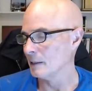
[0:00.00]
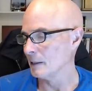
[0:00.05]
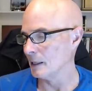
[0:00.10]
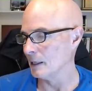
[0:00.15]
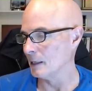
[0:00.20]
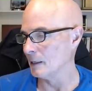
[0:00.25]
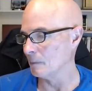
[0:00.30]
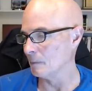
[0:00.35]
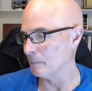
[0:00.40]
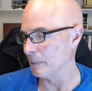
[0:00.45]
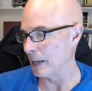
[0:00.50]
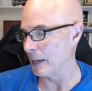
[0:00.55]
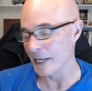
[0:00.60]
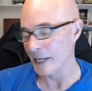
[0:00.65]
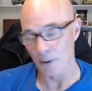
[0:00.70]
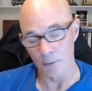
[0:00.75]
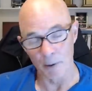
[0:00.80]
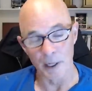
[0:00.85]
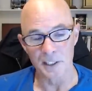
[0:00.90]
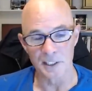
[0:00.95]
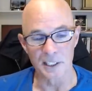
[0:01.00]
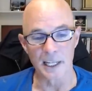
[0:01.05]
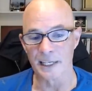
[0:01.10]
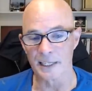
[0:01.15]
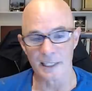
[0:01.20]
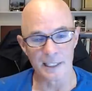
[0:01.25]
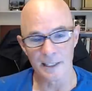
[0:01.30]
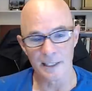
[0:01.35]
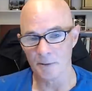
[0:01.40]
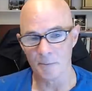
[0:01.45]
Um, and he runs like
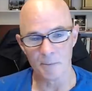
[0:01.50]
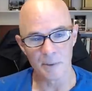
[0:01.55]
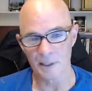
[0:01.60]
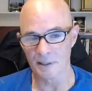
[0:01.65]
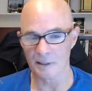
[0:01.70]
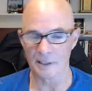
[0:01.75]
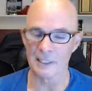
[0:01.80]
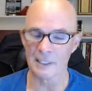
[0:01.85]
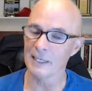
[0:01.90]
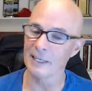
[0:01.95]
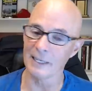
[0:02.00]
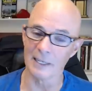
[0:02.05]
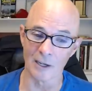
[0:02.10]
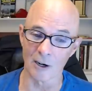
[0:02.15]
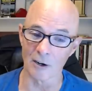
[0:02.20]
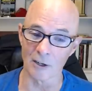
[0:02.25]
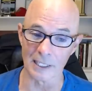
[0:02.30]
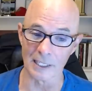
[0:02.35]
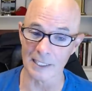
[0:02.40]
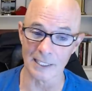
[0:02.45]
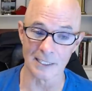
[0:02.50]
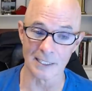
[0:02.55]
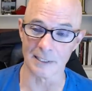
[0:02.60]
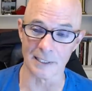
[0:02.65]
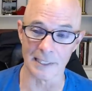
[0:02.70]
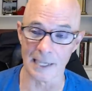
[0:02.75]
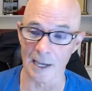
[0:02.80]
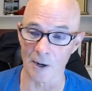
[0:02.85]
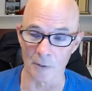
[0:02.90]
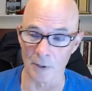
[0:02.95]
it. He, he, he can already
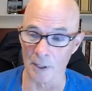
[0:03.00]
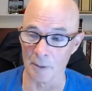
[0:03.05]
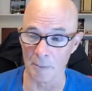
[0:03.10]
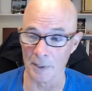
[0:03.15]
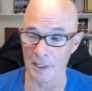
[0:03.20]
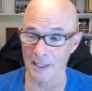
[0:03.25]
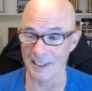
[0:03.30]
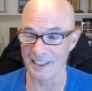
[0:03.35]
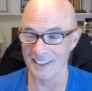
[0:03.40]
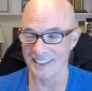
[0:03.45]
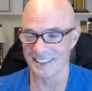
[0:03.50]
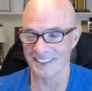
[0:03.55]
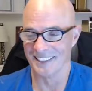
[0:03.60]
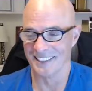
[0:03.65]
easily outrun me.